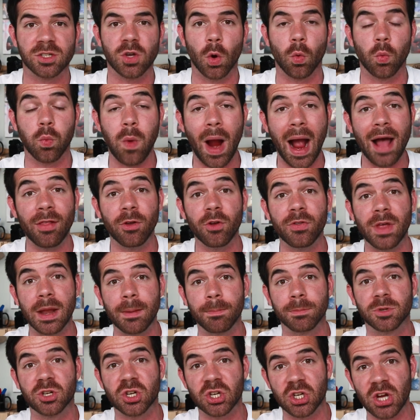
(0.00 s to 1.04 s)
So rather
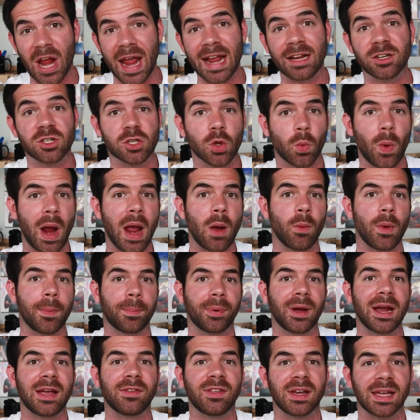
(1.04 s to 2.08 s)
than change the way we
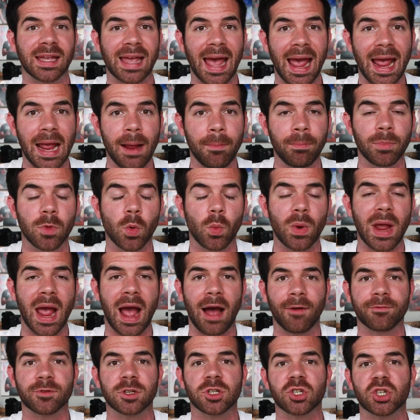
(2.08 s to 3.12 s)
play the game, we
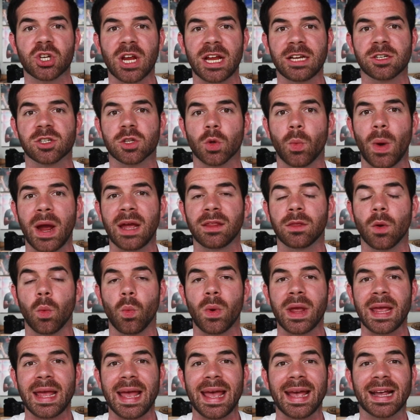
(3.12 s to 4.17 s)
have to change the way that
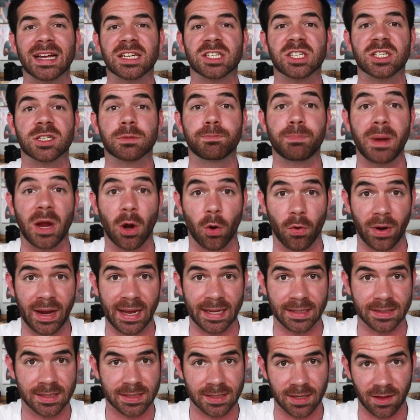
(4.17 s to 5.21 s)
we
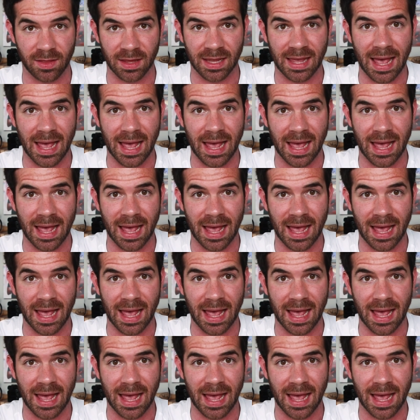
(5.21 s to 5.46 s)
experience the